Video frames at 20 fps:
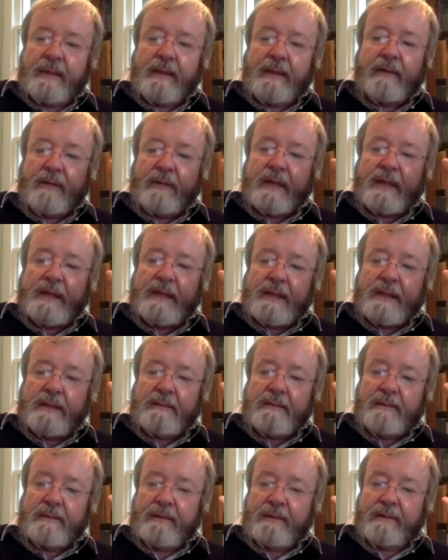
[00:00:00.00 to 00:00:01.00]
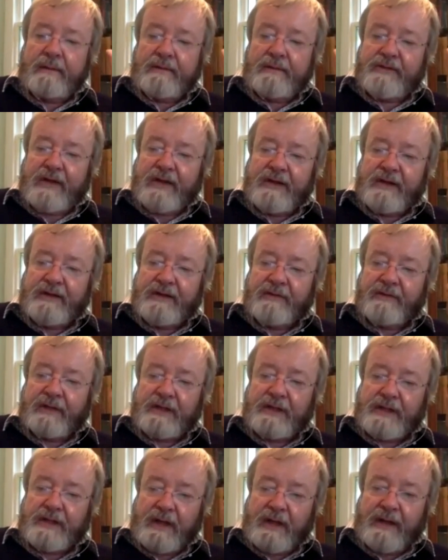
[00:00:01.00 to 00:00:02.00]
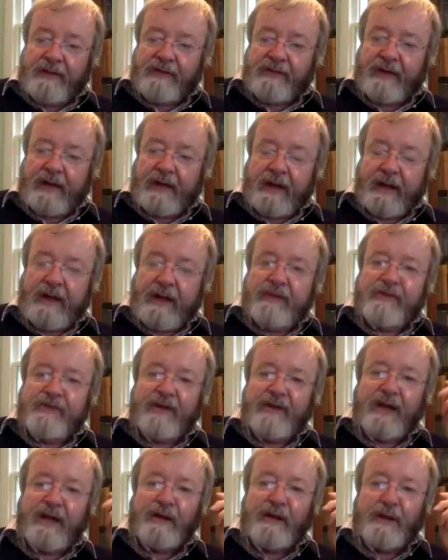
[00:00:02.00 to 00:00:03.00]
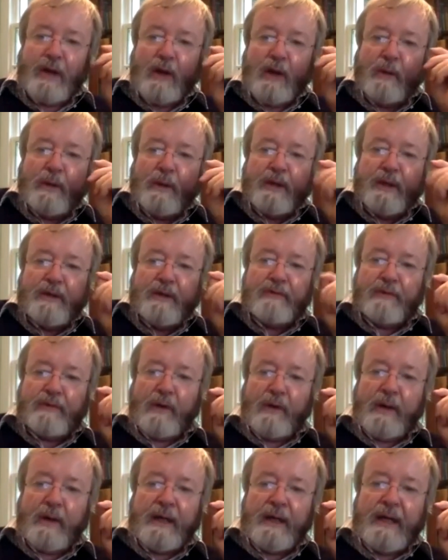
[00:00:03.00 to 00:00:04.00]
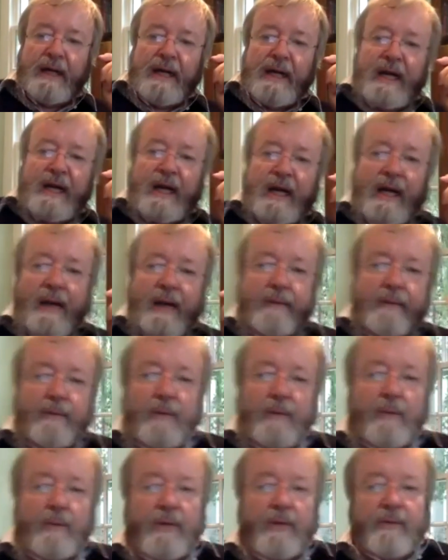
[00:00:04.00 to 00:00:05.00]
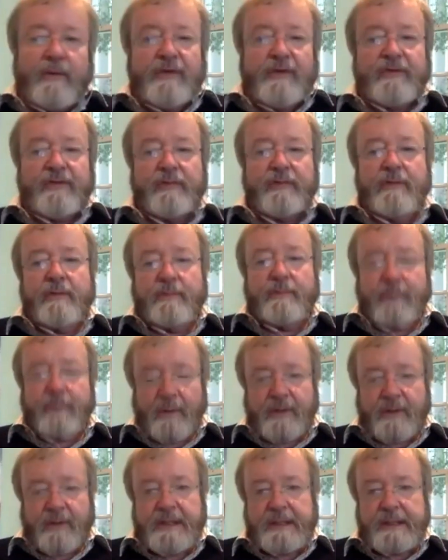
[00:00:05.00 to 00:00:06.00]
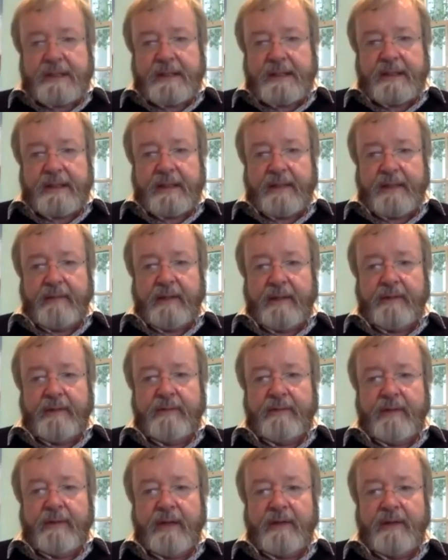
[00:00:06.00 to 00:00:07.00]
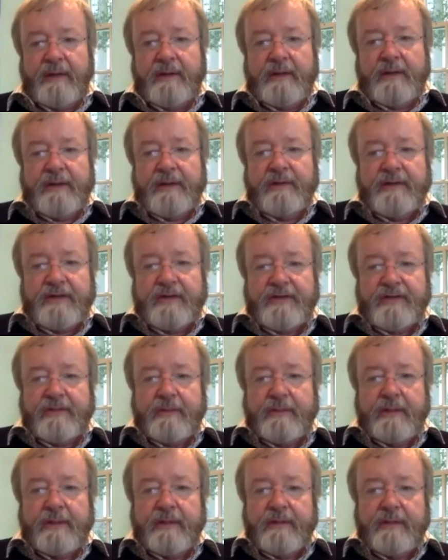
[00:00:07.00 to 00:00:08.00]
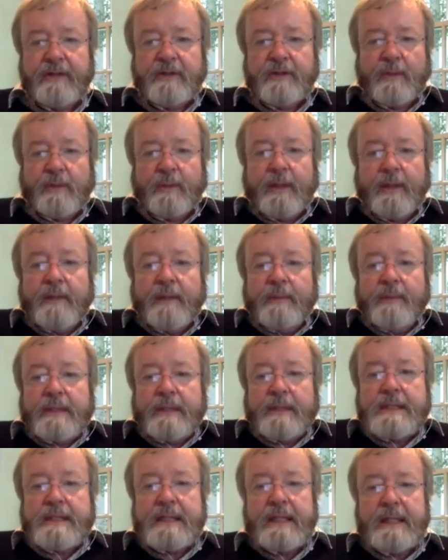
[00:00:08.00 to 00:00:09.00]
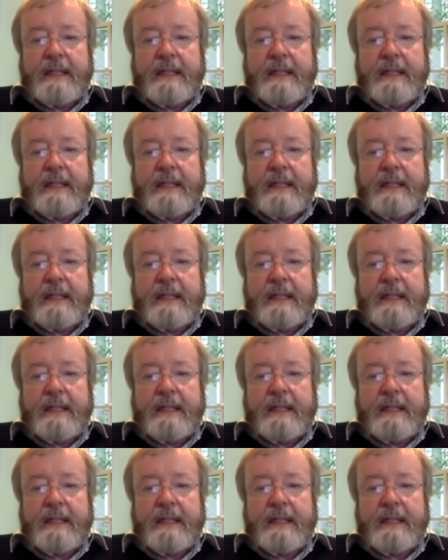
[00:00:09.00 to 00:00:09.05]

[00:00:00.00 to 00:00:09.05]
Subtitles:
great scientific giants like Einstein, Darwin, and Freud was through the books that they wrote rather than just through individual papers.